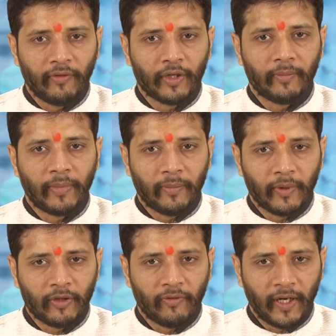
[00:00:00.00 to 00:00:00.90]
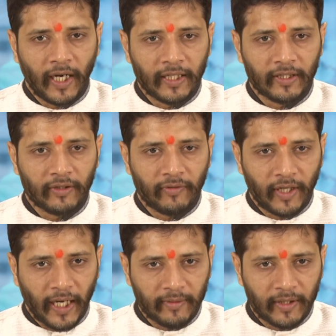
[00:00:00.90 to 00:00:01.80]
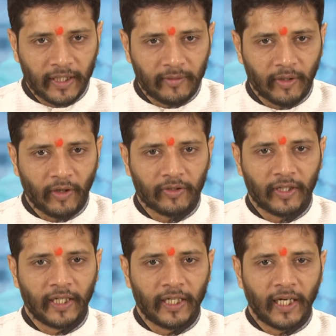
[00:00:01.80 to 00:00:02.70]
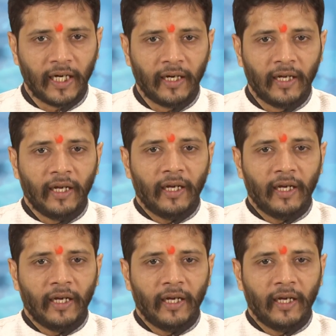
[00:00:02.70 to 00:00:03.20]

for the purpose of analysis of time series, because the data